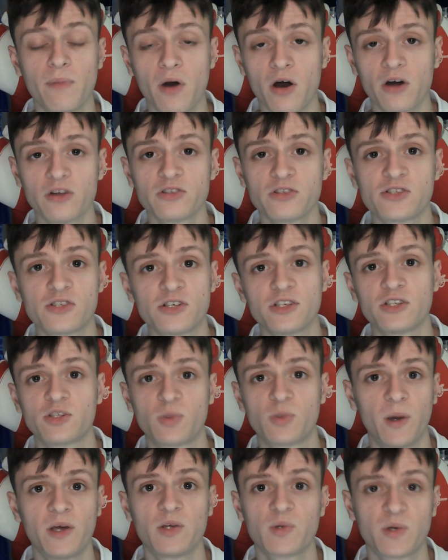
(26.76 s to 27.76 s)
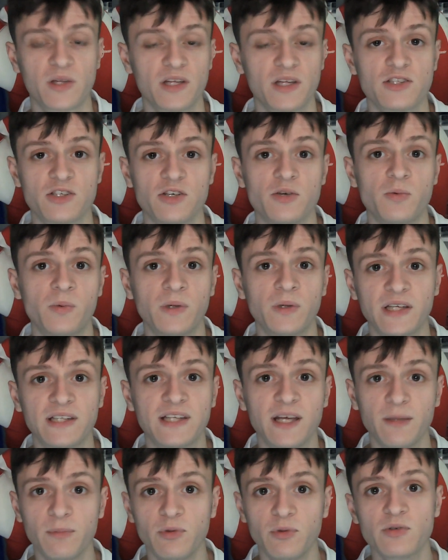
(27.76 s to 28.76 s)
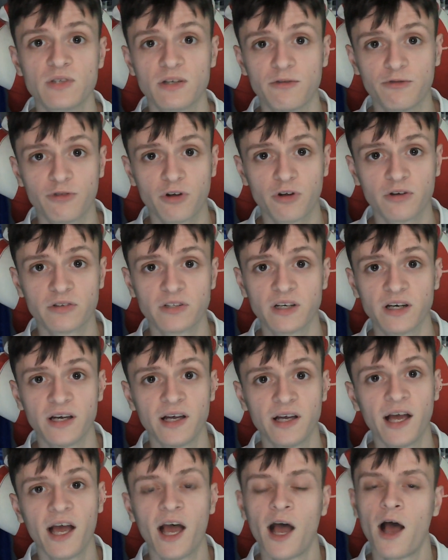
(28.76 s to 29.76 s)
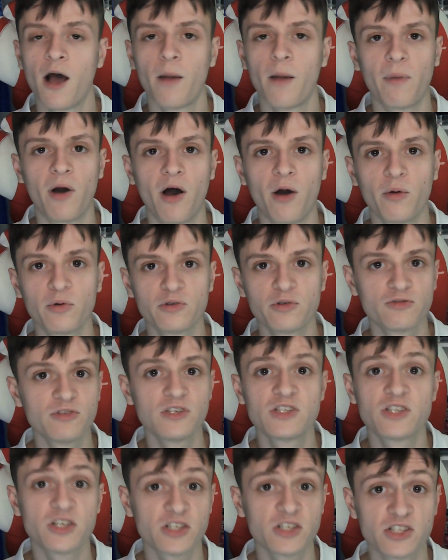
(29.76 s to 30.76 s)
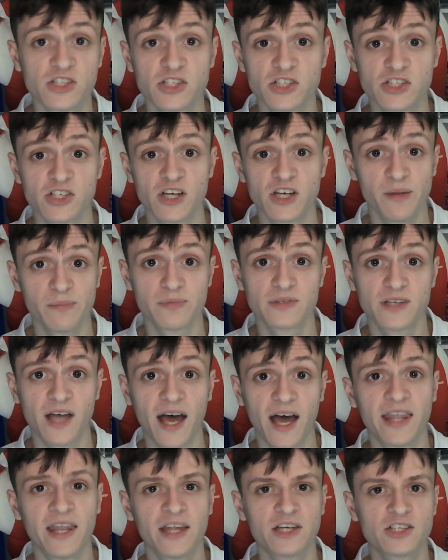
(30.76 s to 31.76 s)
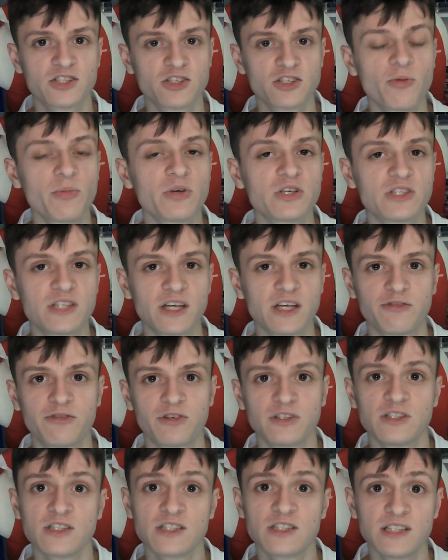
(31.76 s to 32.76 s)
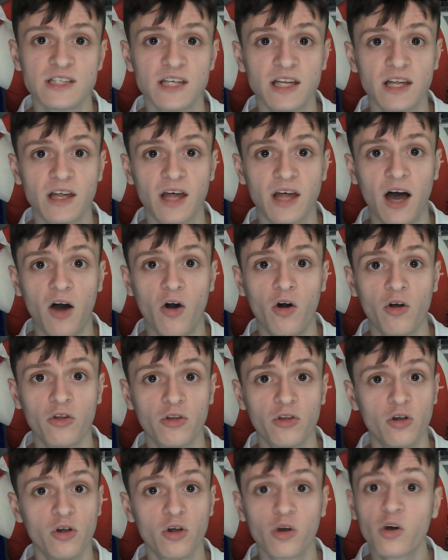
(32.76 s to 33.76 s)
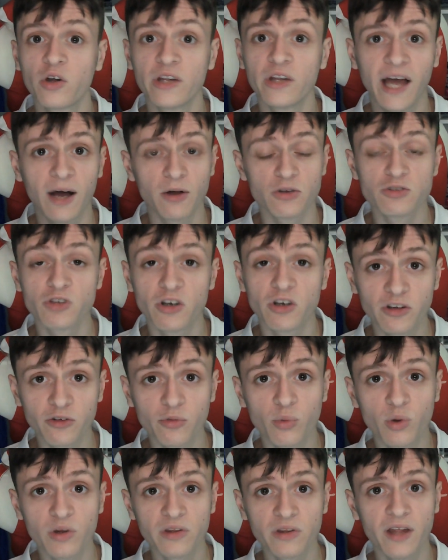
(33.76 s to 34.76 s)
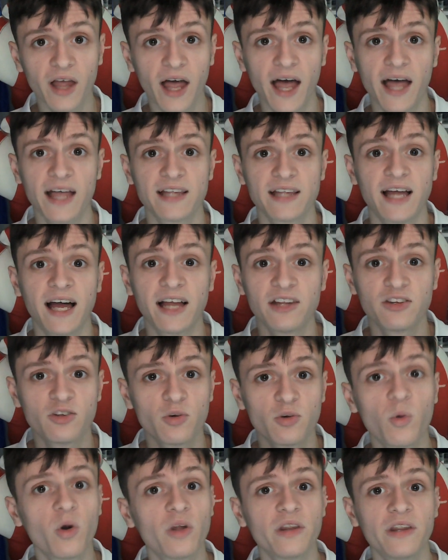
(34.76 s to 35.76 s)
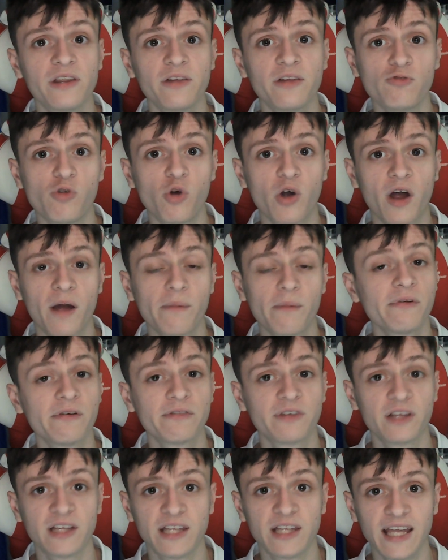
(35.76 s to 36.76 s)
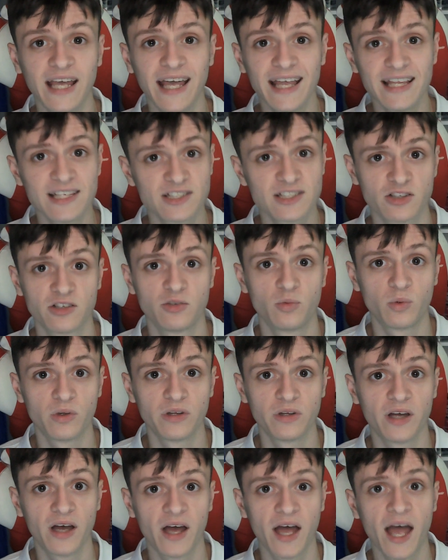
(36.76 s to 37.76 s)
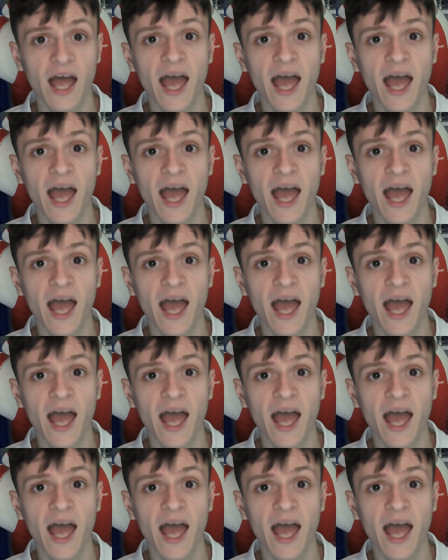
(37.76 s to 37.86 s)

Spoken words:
March 2022 when it debuts in Florida. But I was researching the ships, and there's so much different on the look on the outside of Wonder and to what Royal Caribbean have done inside Wonder.